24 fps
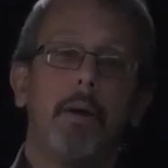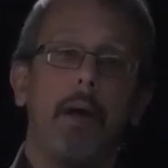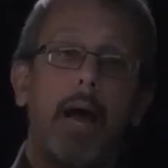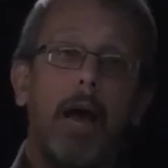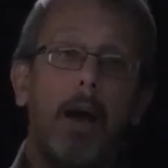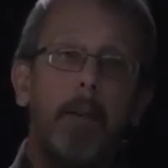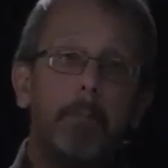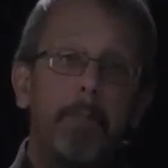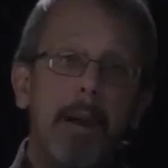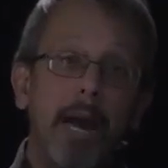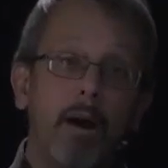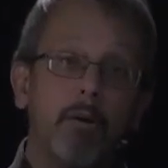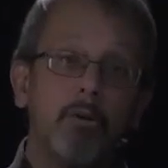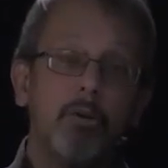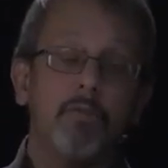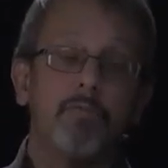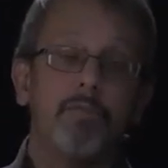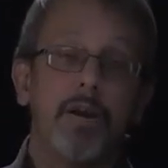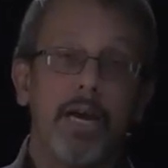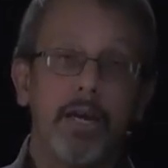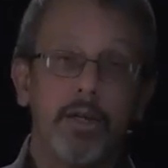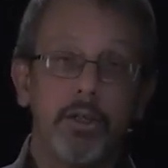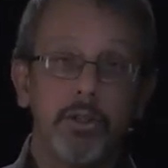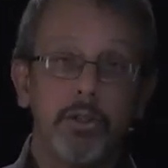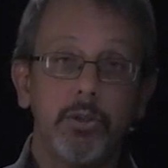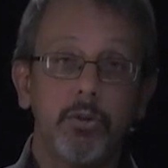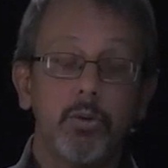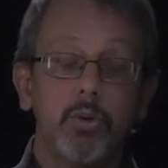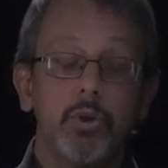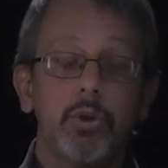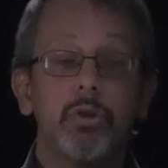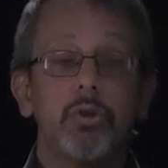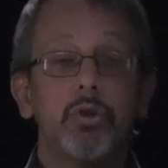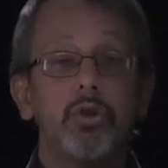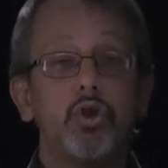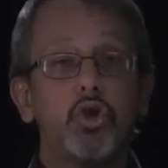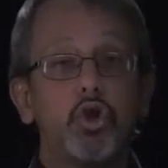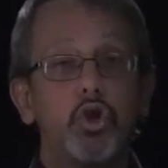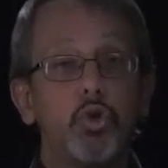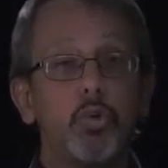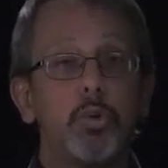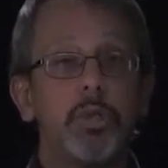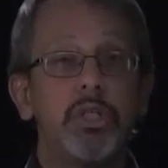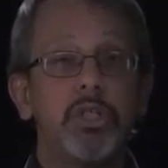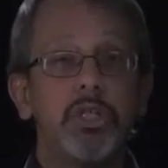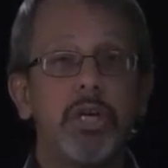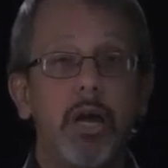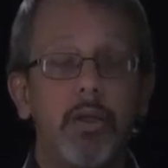amount values to
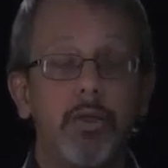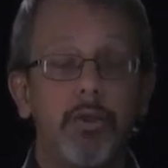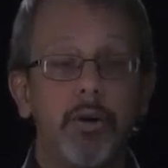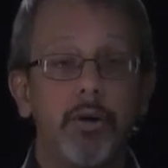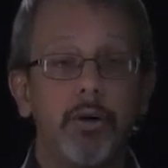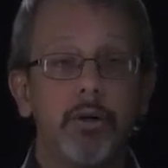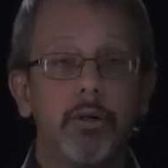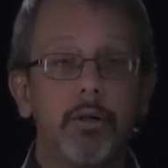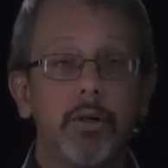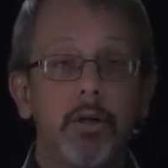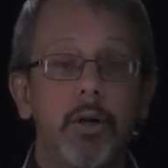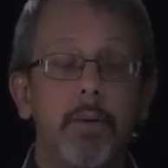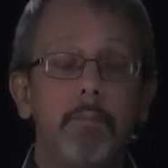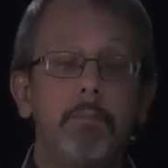each other,